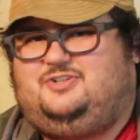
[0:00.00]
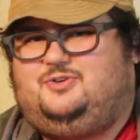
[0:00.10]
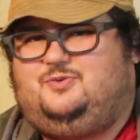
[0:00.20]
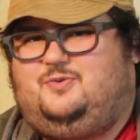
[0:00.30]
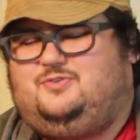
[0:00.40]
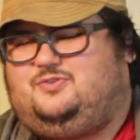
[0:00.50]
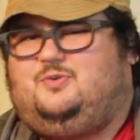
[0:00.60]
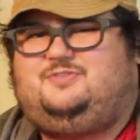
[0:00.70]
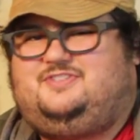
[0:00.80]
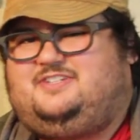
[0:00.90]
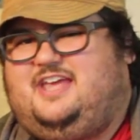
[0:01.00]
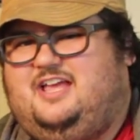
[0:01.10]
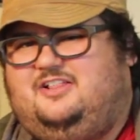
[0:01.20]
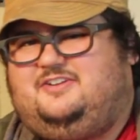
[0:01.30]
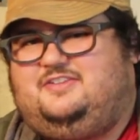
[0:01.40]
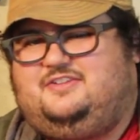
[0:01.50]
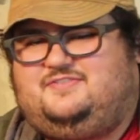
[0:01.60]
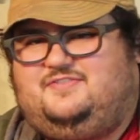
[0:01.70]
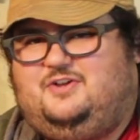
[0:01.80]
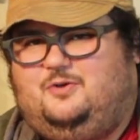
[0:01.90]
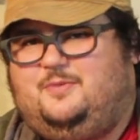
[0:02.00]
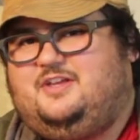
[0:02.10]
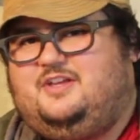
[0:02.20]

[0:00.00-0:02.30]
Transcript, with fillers: do, towards the tail end of this film,